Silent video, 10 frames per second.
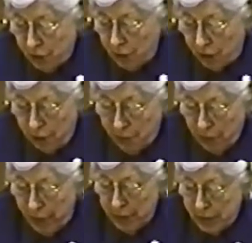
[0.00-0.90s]
John Garth
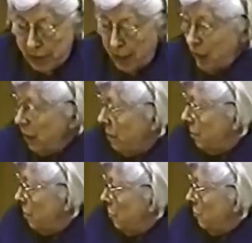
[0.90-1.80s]
Murray, is
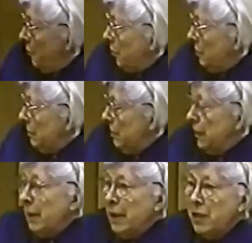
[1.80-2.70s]
taking over.
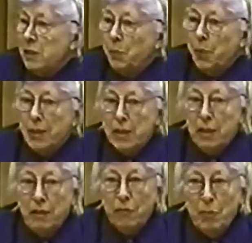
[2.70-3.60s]
He's the
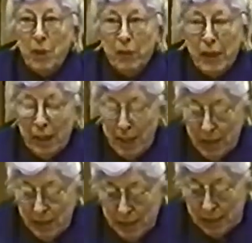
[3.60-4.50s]
president of American
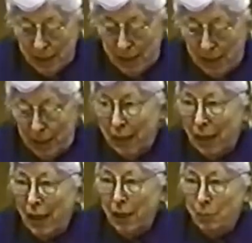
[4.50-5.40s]
Atheist,
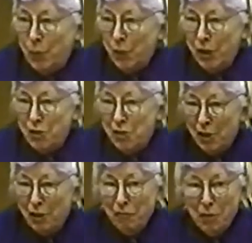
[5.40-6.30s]
and I am going to
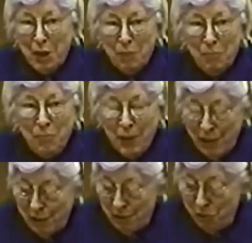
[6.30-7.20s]
deliver him
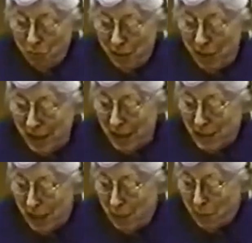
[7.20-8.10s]
in, you into
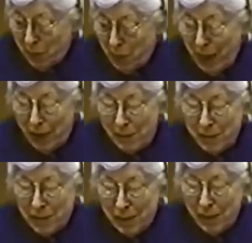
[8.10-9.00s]
his capable
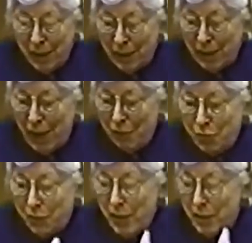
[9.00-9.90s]
hands. And
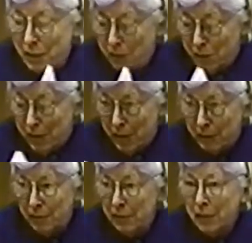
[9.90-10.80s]
after he's all
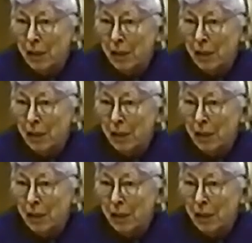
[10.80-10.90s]
done